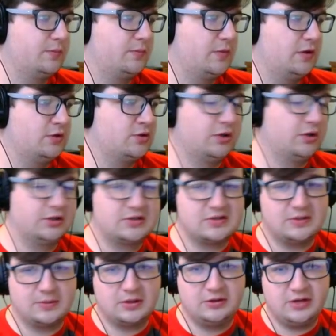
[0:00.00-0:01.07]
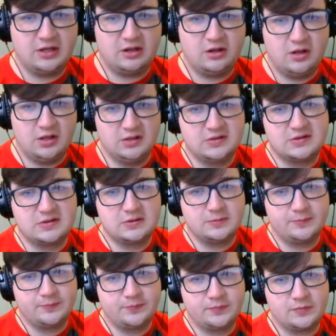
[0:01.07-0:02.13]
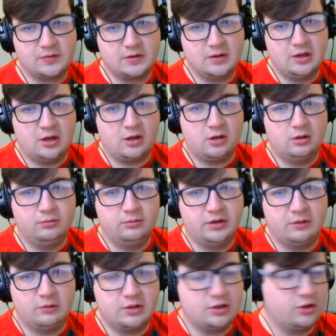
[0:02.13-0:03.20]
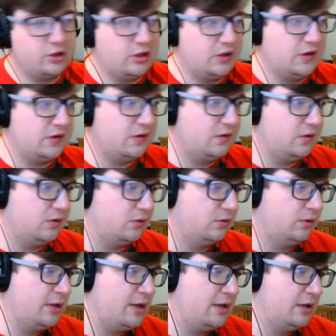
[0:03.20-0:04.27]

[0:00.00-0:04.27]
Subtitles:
It should look something like this, and what you're going to need to do